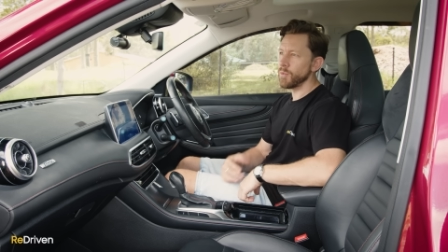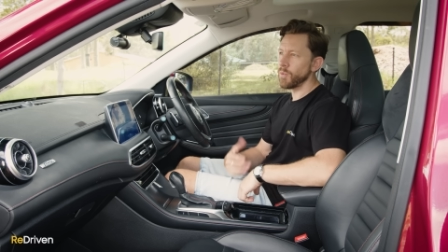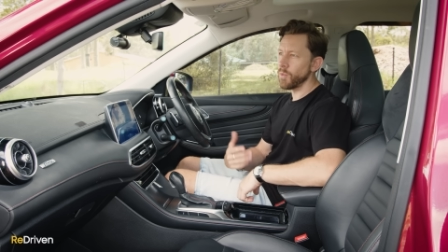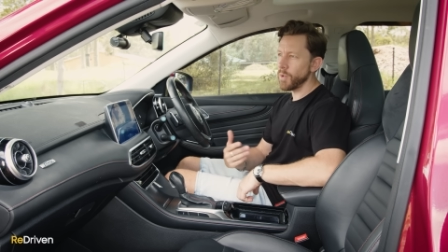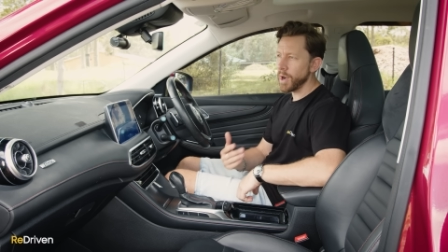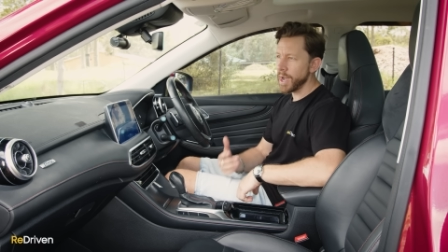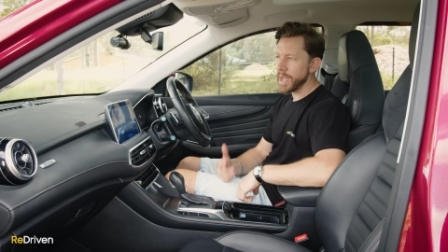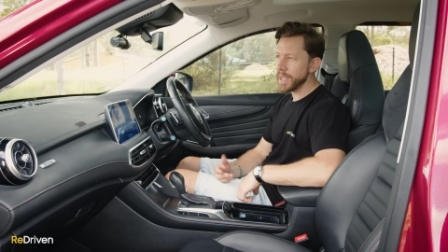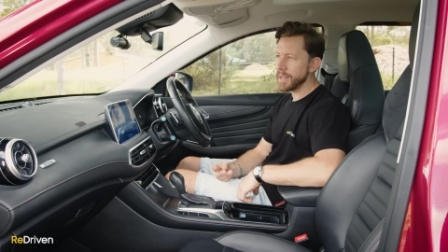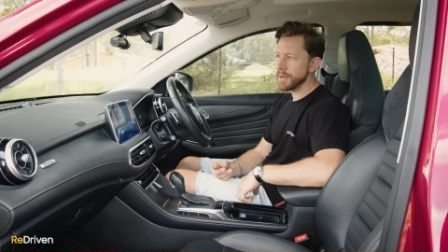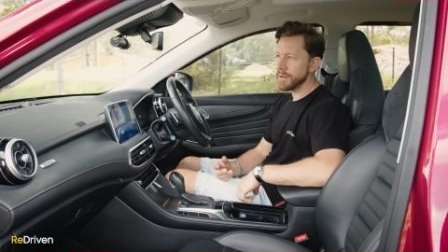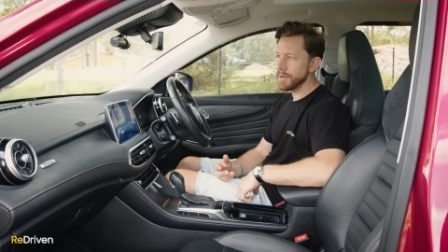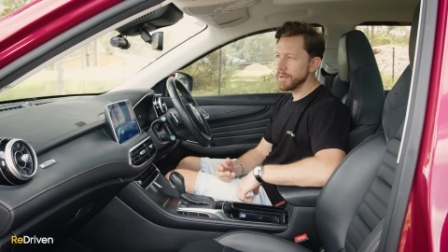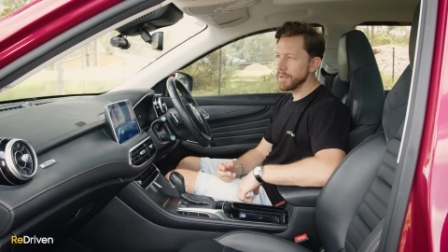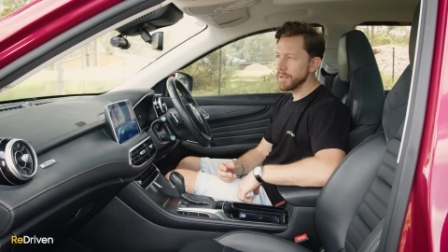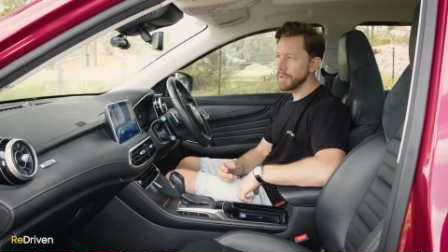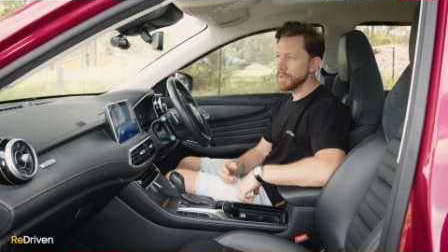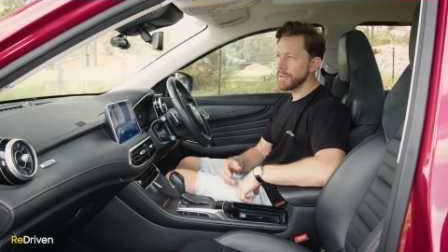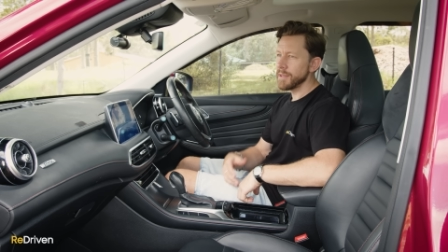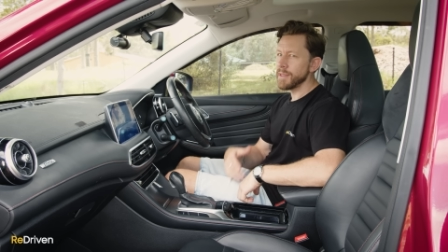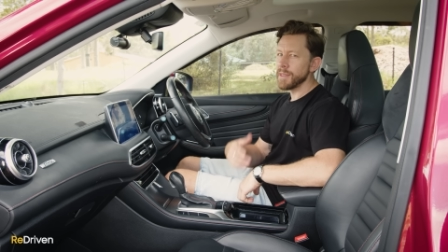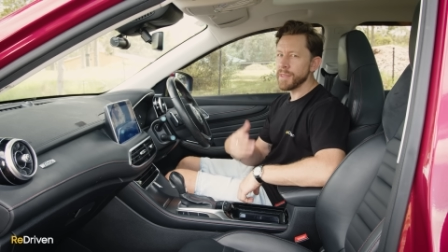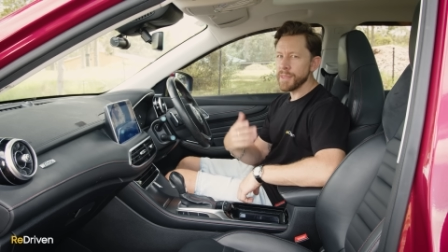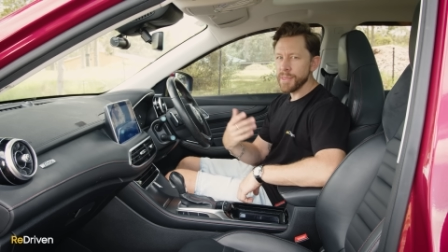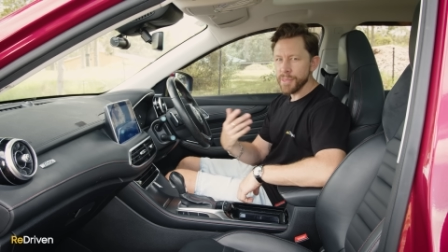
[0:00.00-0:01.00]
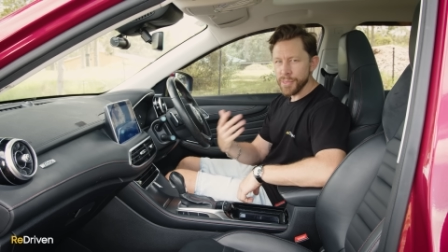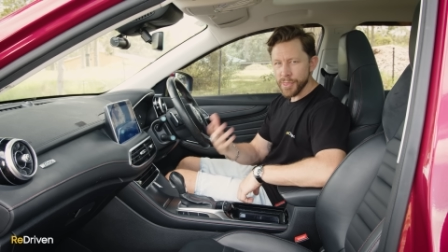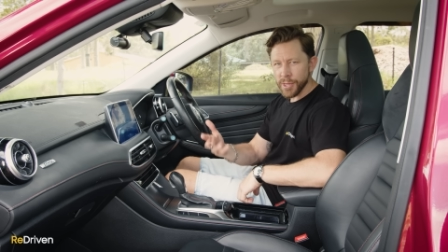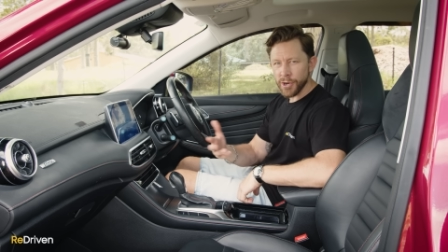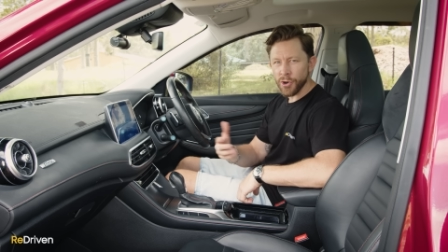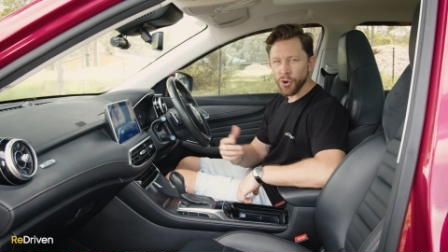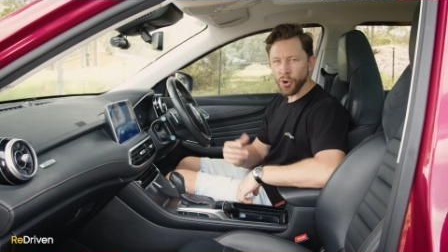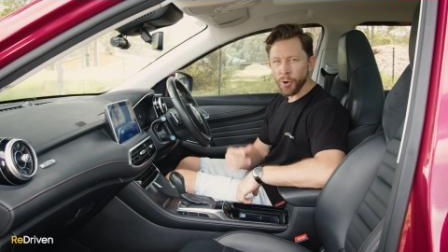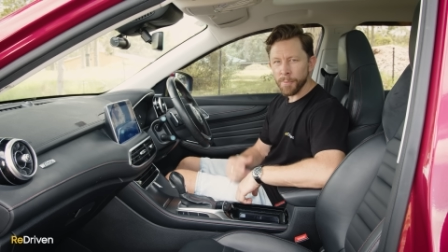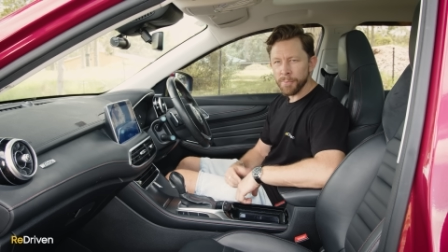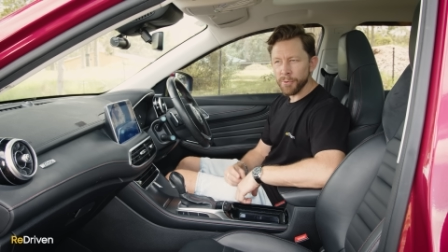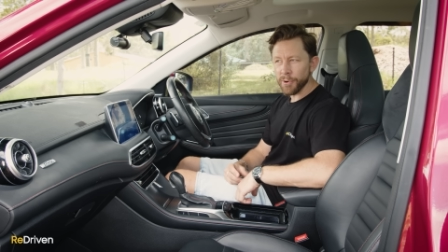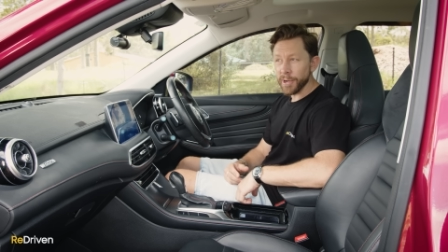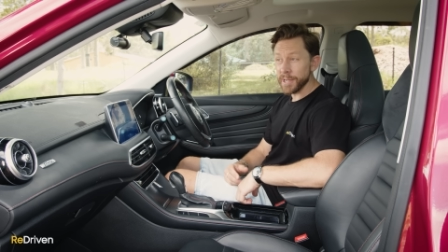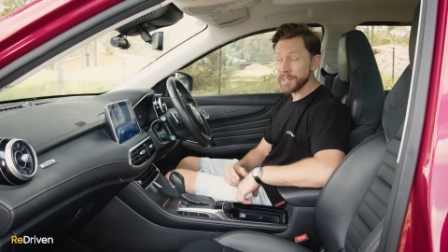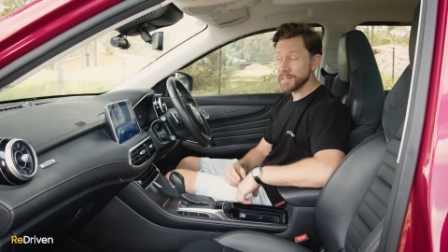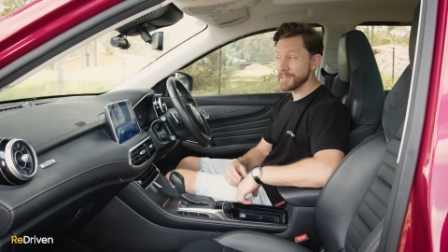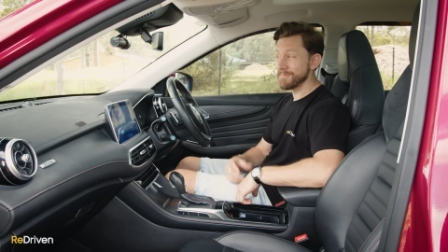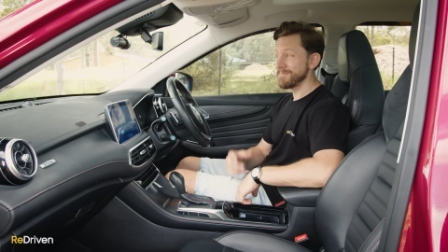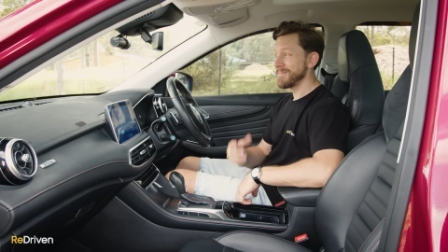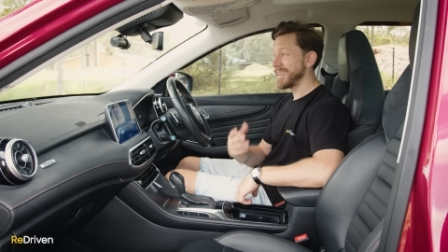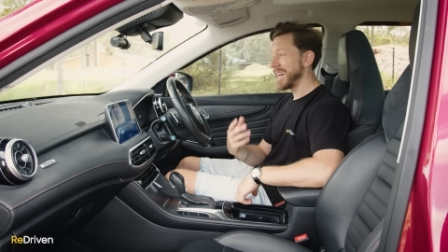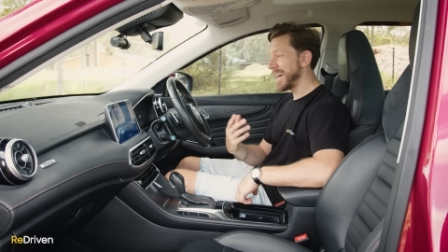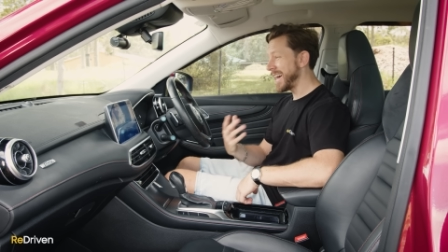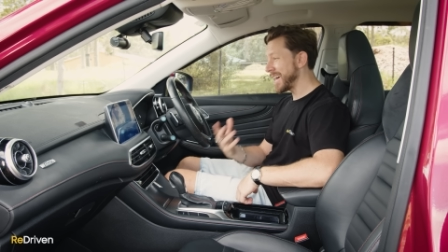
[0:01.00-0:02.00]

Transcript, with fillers: wait, then it operates.